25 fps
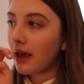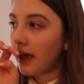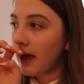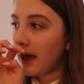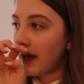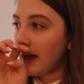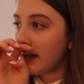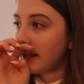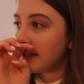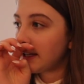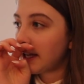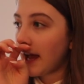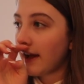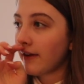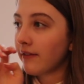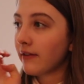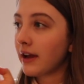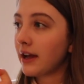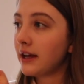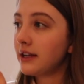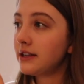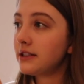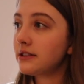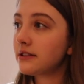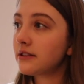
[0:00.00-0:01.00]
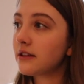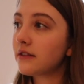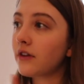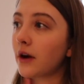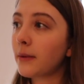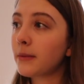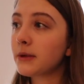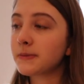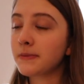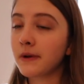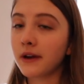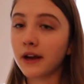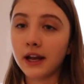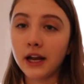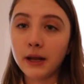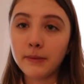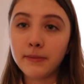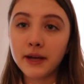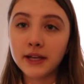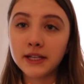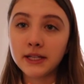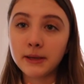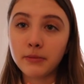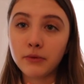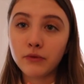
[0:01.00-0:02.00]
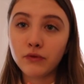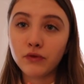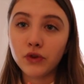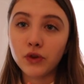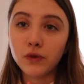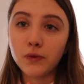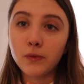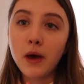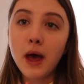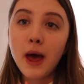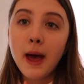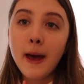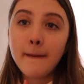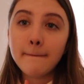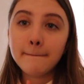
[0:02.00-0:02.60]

And I ran to the farmer's market and I picked up a few